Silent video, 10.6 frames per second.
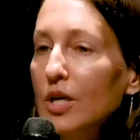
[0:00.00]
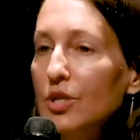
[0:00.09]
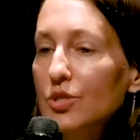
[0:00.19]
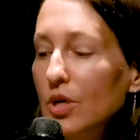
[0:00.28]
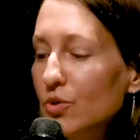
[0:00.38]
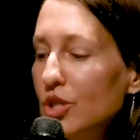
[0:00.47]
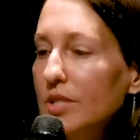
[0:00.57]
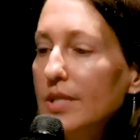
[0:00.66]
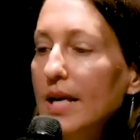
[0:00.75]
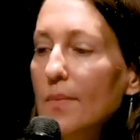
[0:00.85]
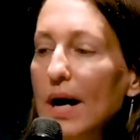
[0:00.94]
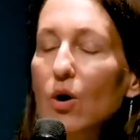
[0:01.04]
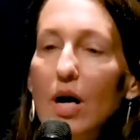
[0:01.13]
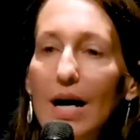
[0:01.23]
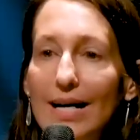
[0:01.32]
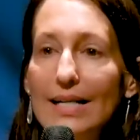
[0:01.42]
So just think
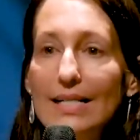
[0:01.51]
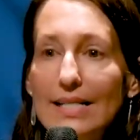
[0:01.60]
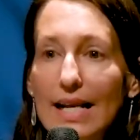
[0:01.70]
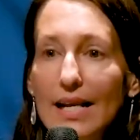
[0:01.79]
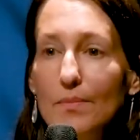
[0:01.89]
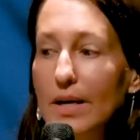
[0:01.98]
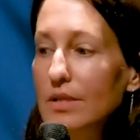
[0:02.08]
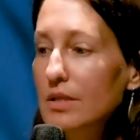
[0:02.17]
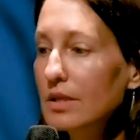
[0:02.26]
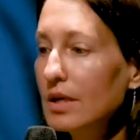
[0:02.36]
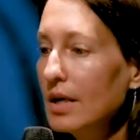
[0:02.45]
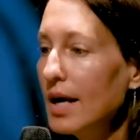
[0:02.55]
about Gandhi's statement.